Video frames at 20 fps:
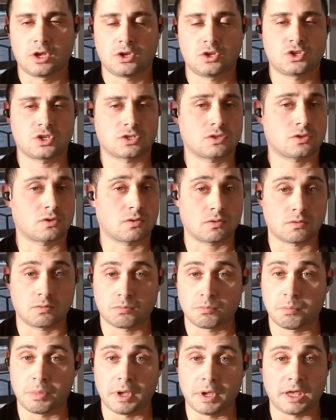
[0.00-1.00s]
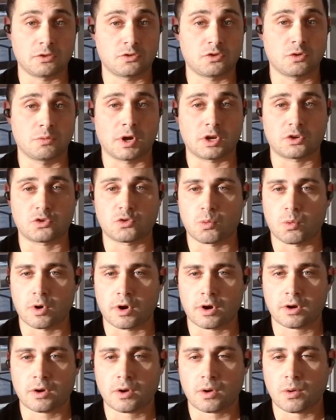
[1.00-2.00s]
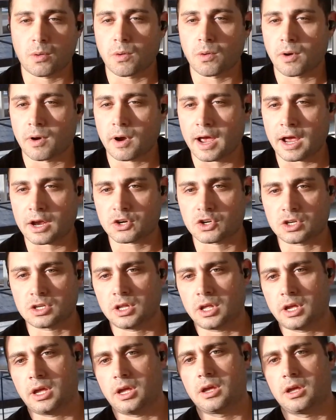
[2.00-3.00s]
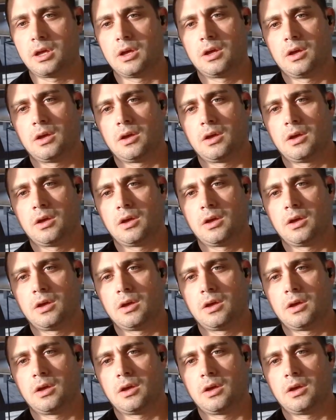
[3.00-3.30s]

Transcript: just being too much work, or actually